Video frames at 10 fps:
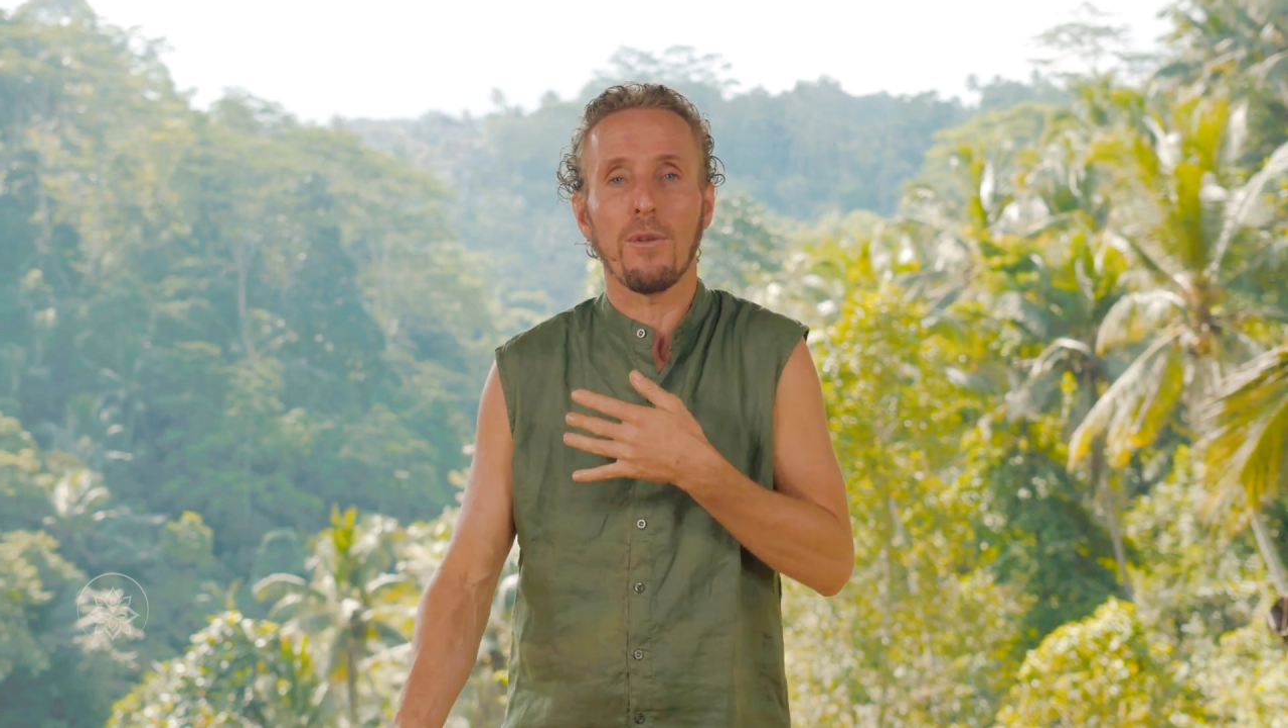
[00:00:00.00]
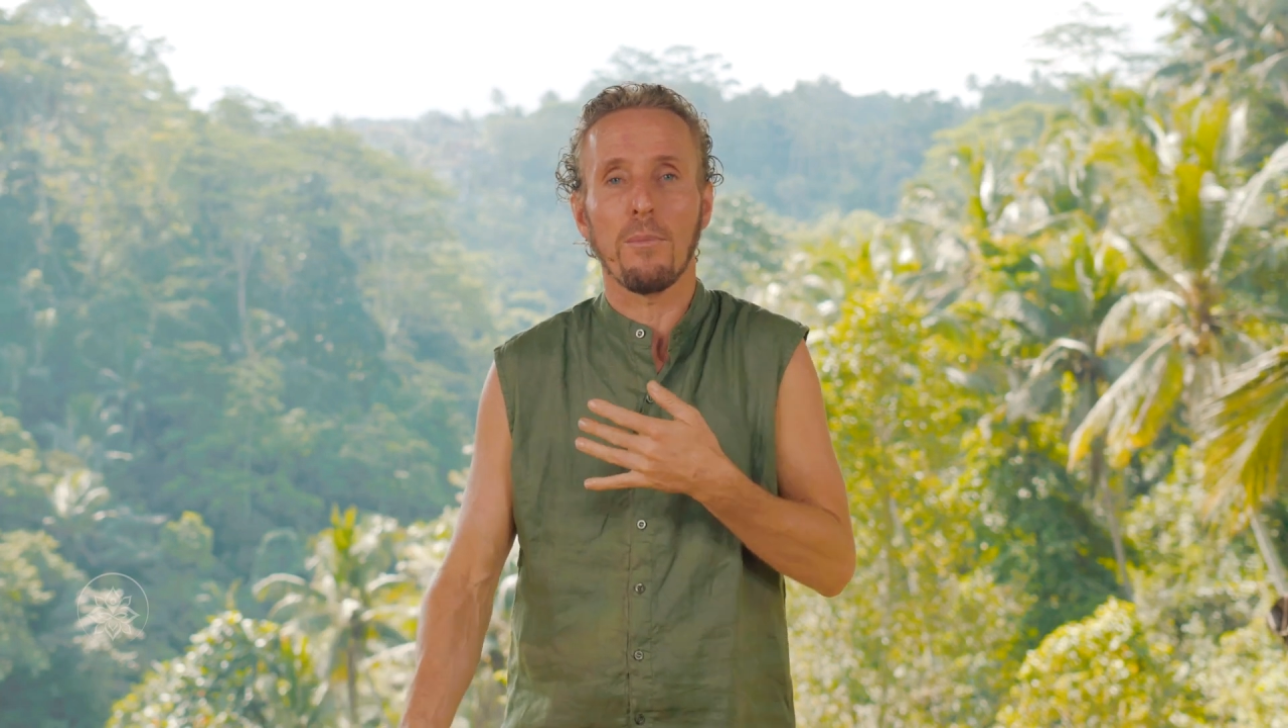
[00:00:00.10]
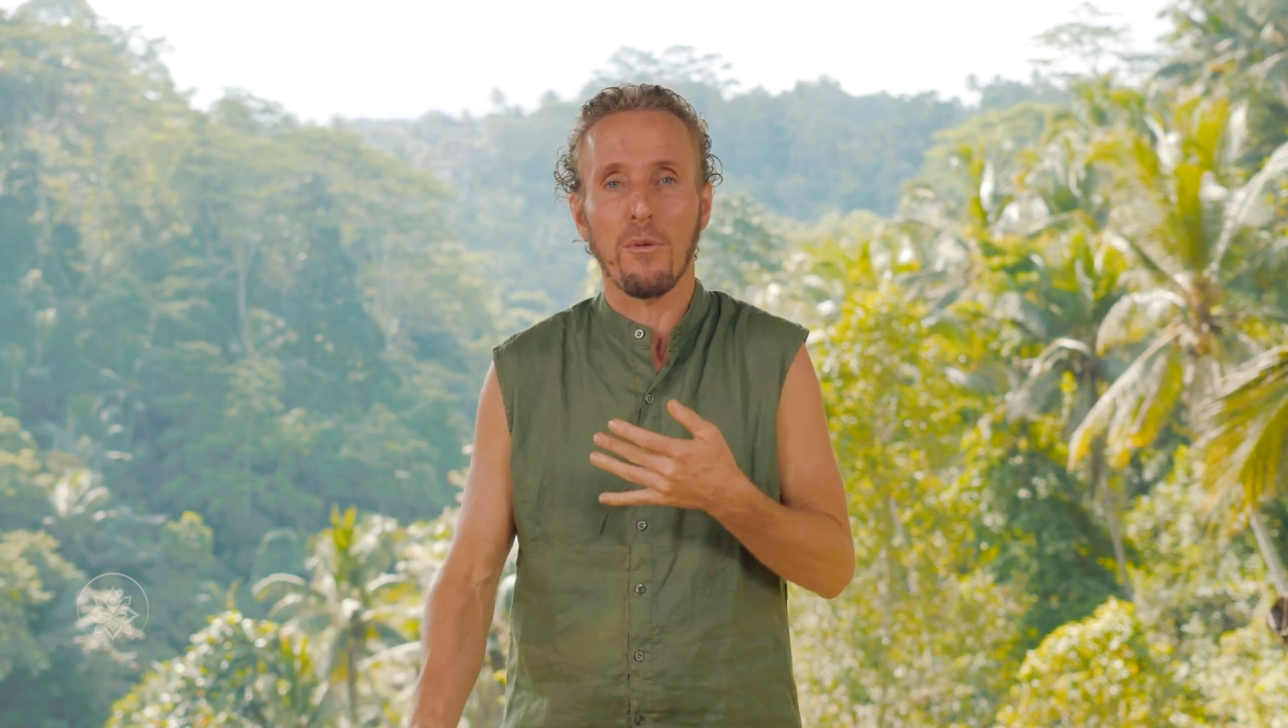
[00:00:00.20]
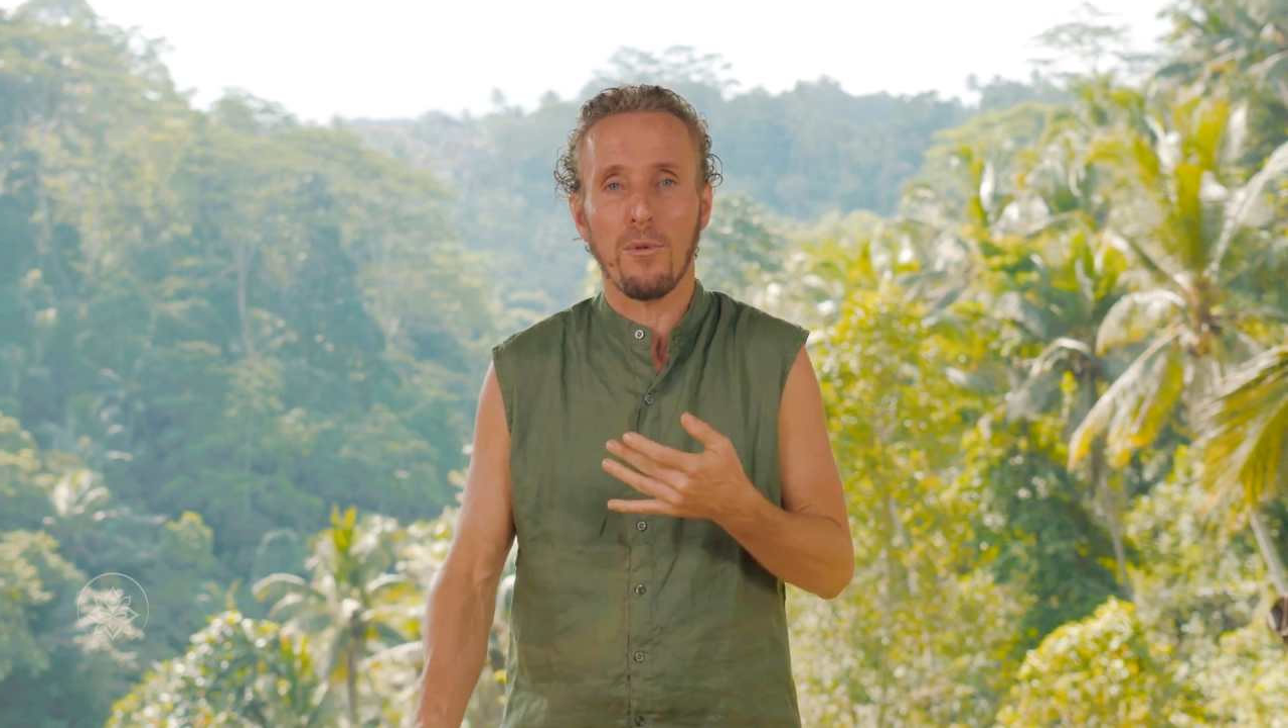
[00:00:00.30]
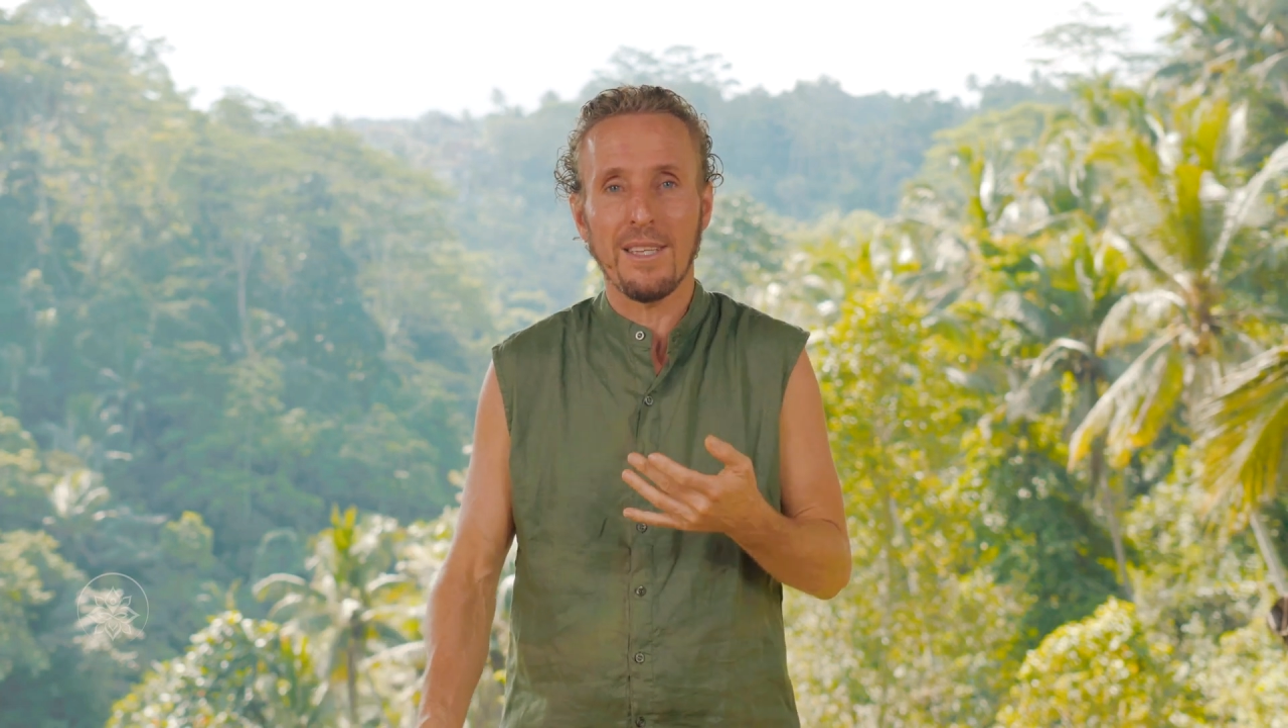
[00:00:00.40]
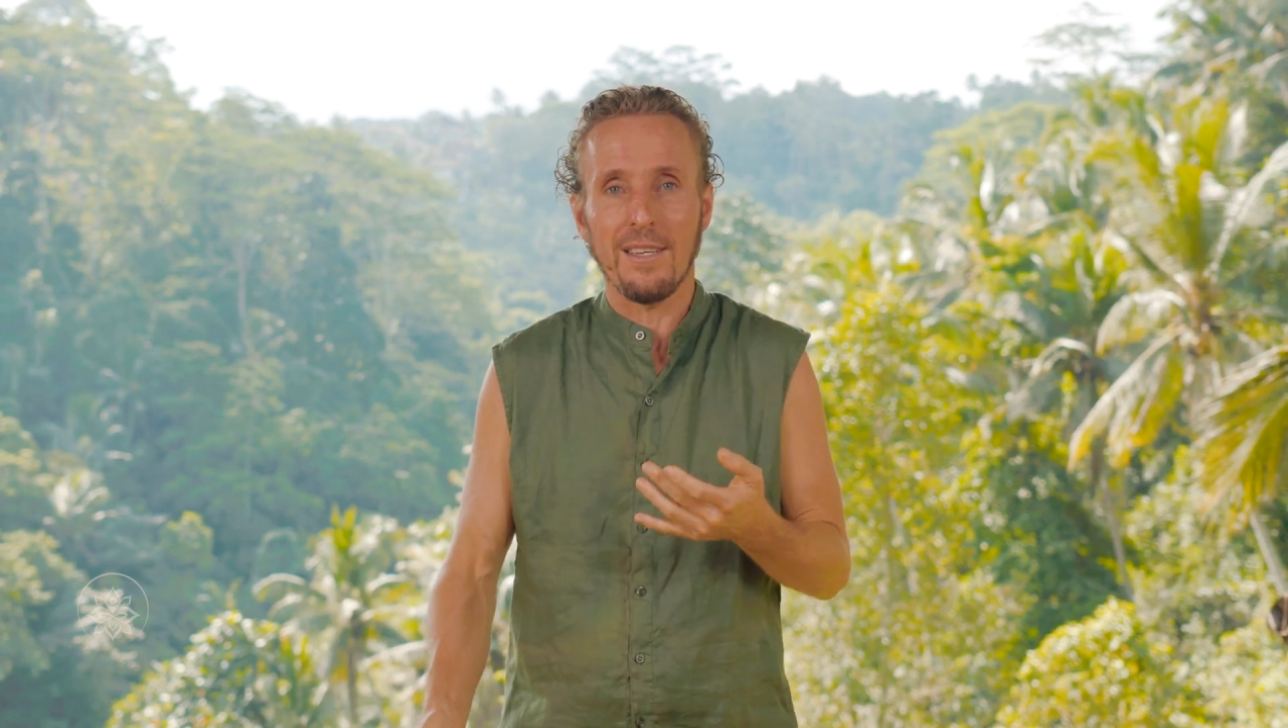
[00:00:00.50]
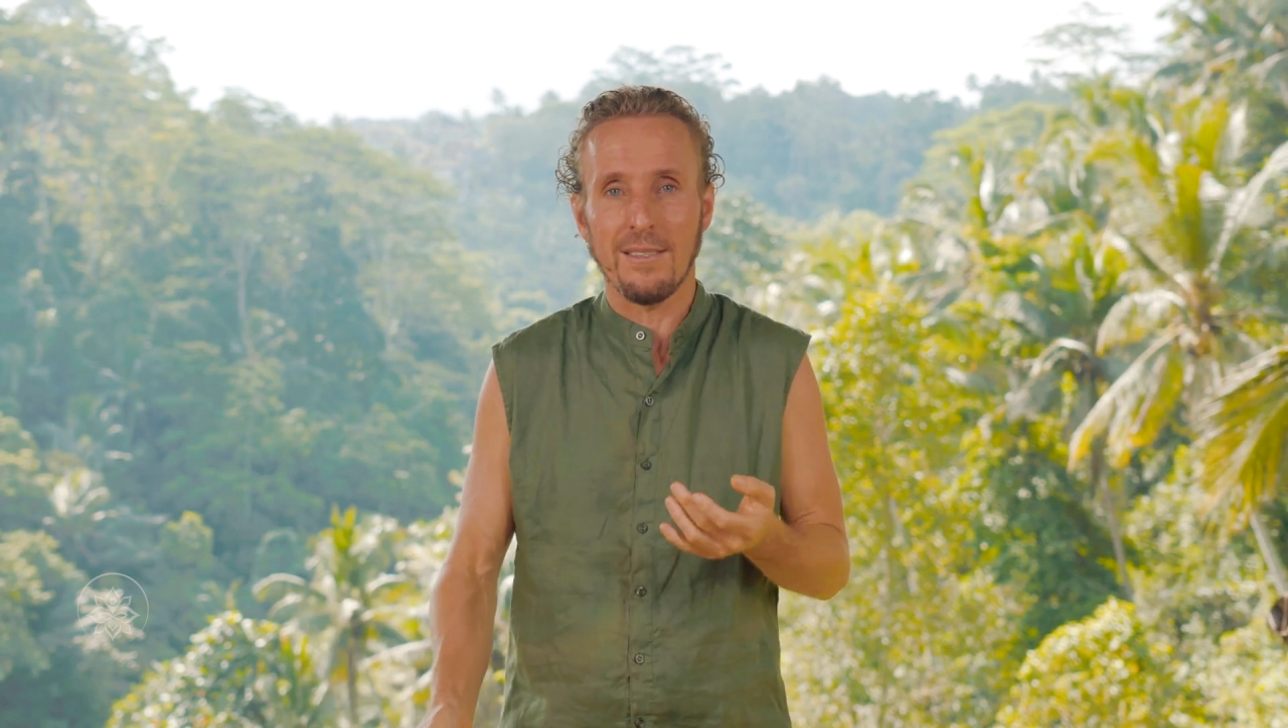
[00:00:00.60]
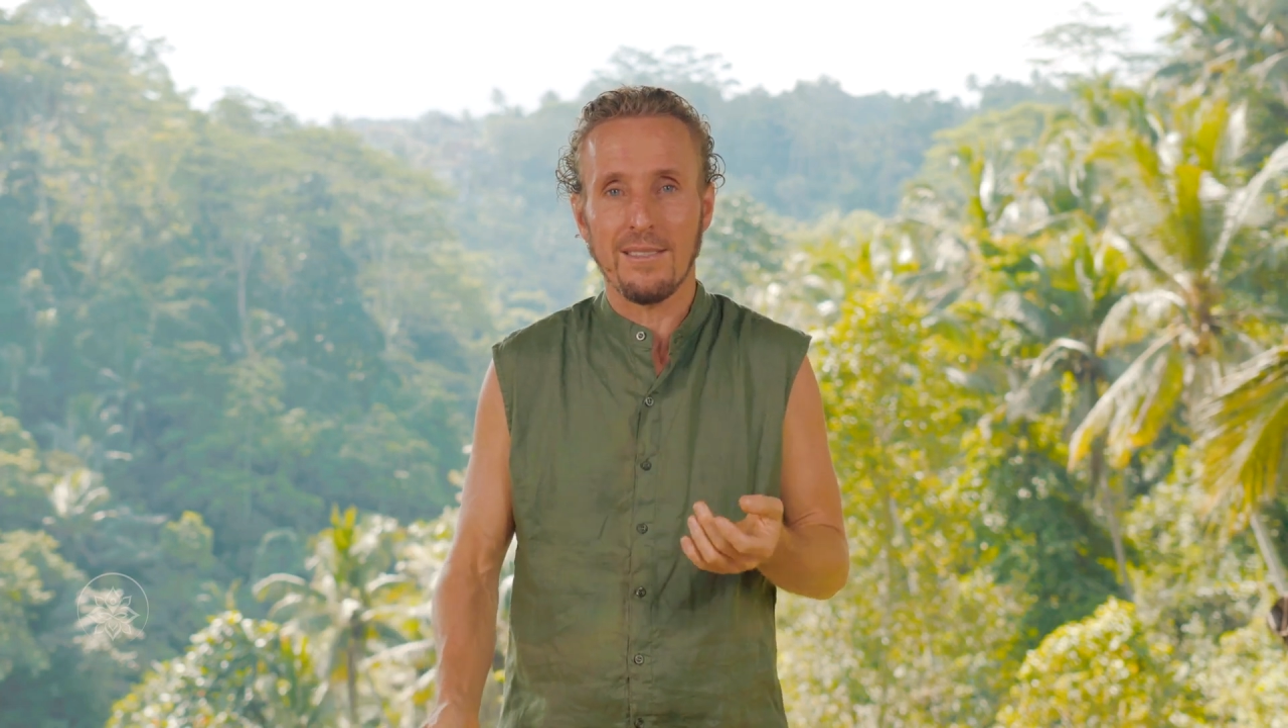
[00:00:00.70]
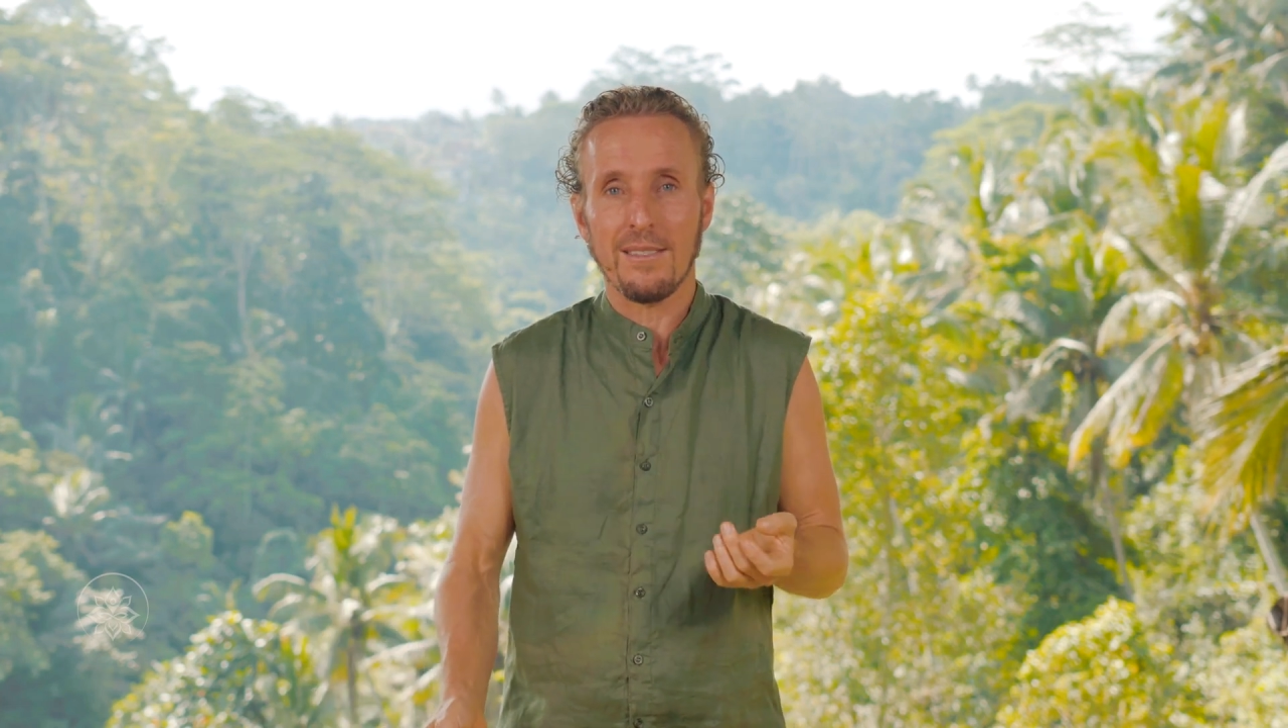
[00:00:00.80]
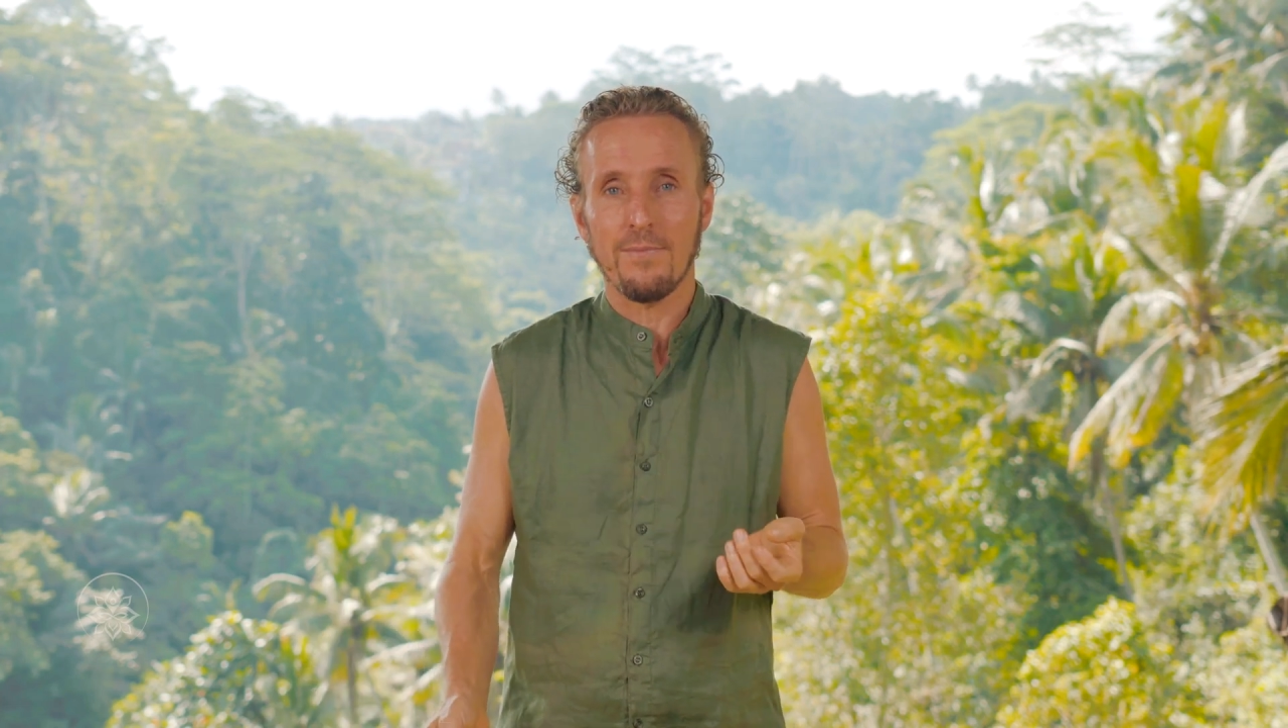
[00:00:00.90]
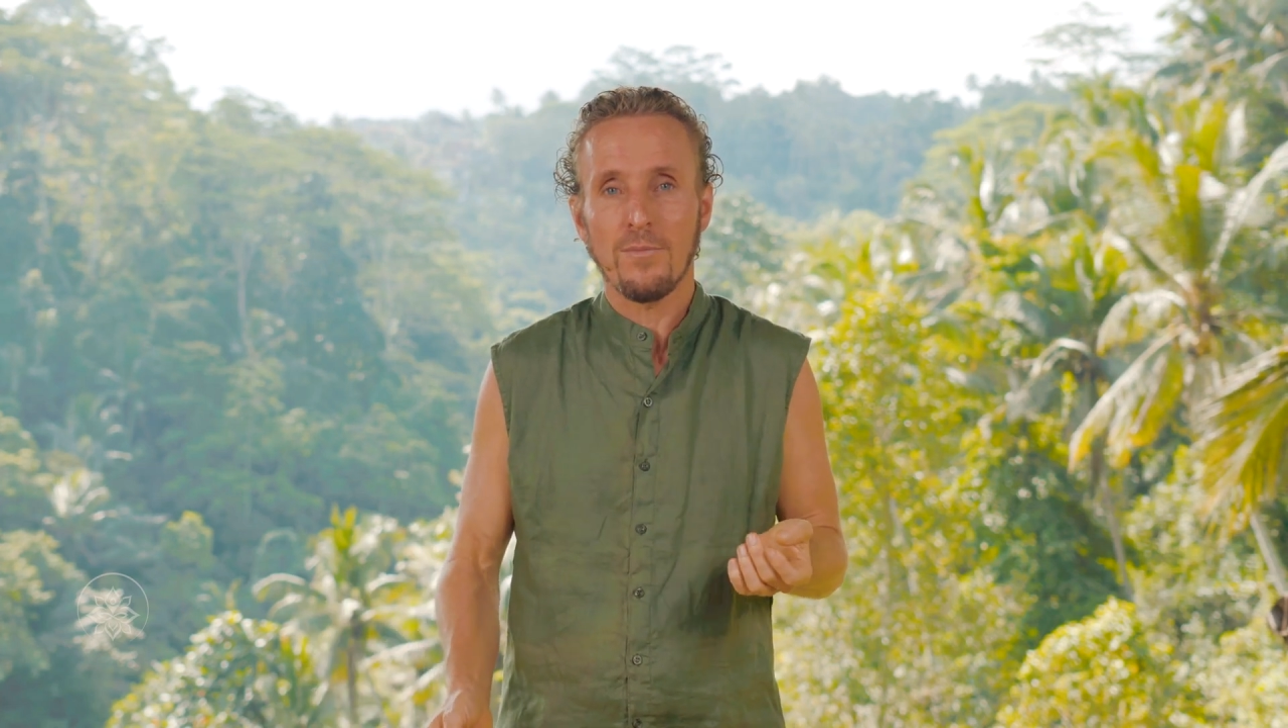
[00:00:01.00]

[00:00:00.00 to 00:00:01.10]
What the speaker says: meridians.